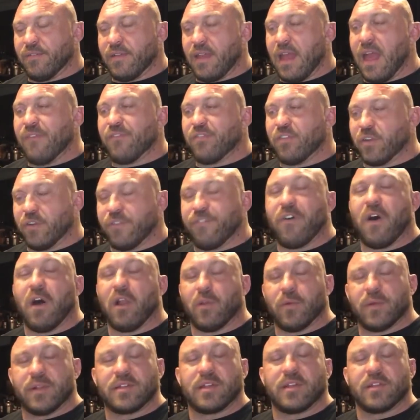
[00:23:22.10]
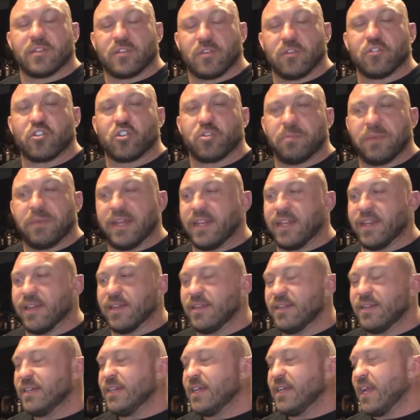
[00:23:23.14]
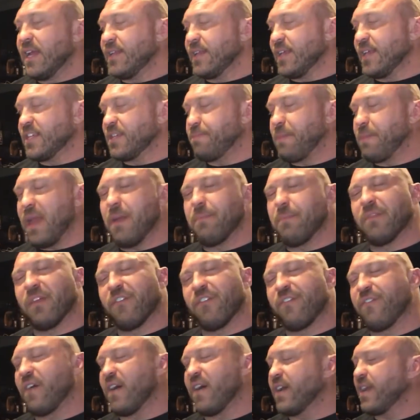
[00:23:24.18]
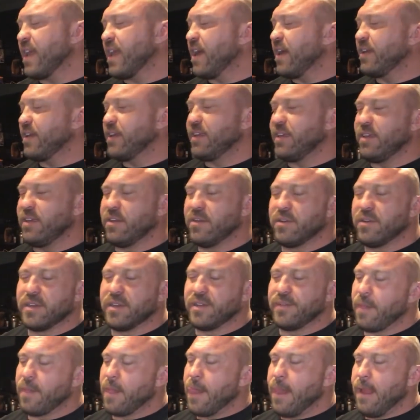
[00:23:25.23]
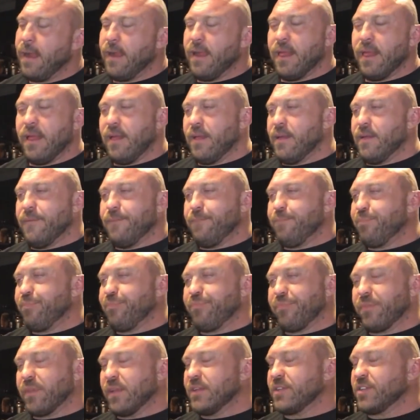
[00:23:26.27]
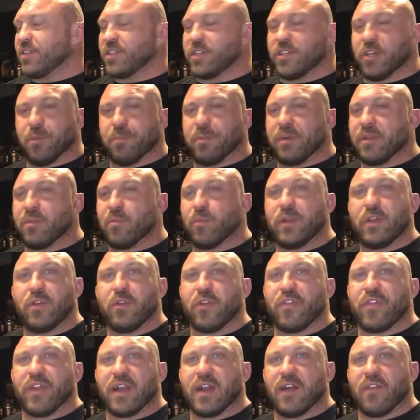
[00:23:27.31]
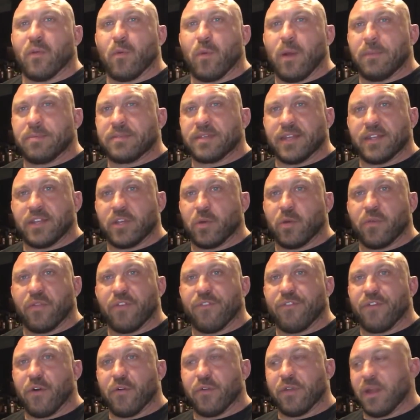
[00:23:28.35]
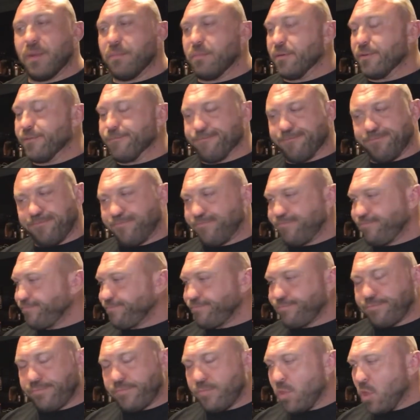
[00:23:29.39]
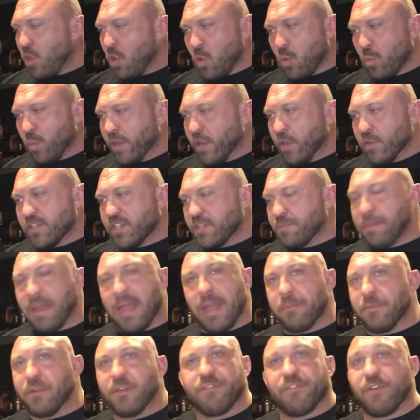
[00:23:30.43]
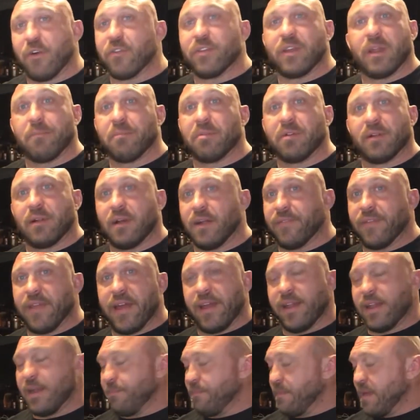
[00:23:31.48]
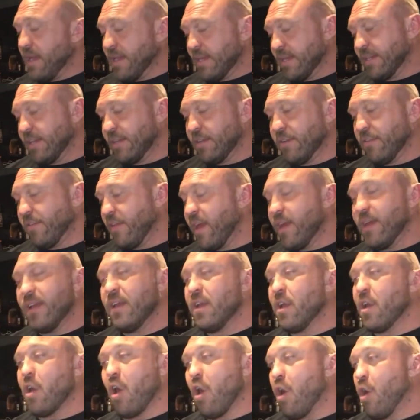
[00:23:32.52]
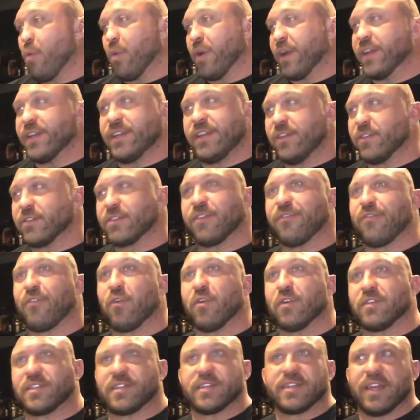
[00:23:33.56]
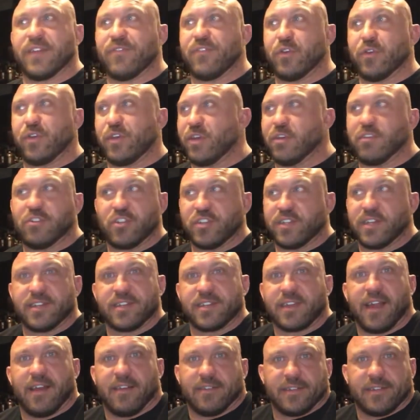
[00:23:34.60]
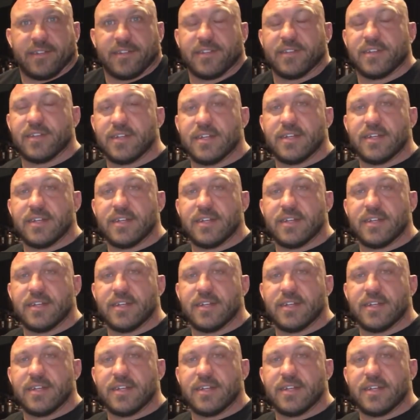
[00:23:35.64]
have good followings on social media, and they spam the fuck out of you, and it's stupid. And we do a thing on the website too with the phone number. We don't spam your phone number on that. I'm not going to do that. All we're going to use it for is to give you huge discounts